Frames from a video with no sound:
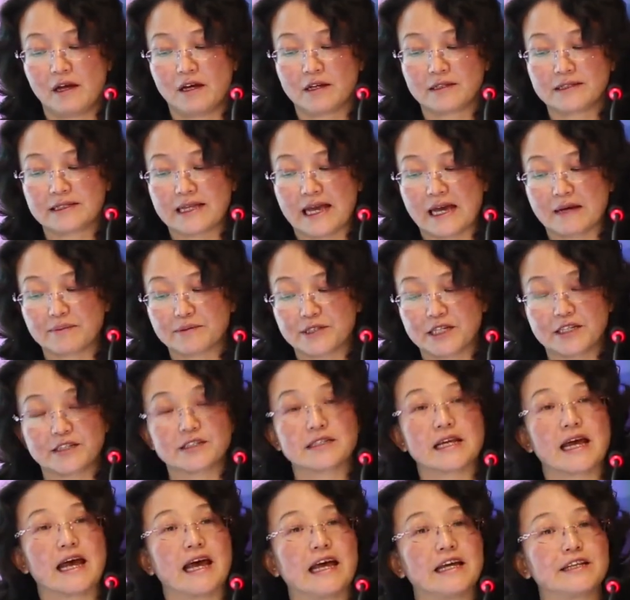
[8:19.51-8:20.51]

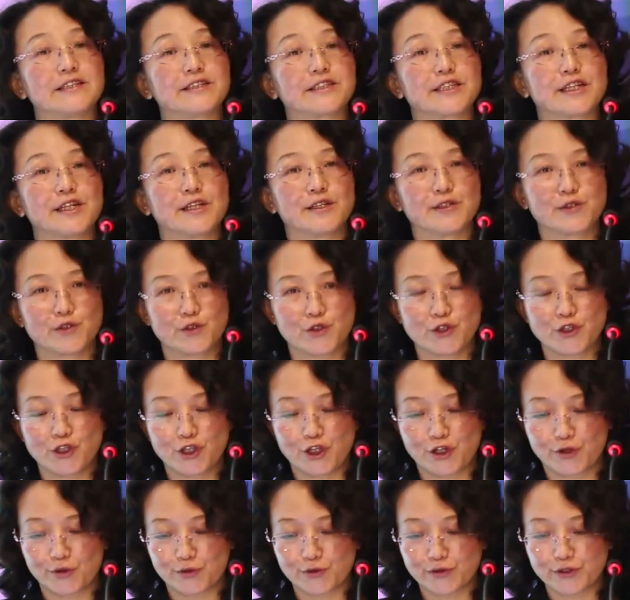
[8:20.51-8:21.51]
adapted and
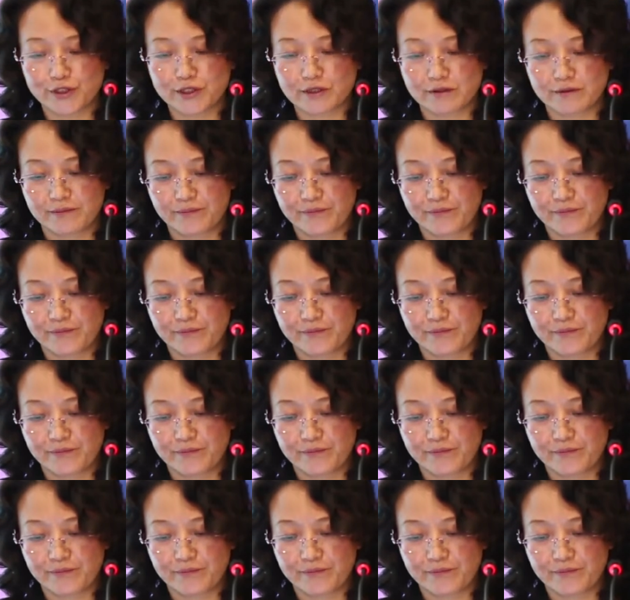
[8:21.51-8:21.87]
renewed.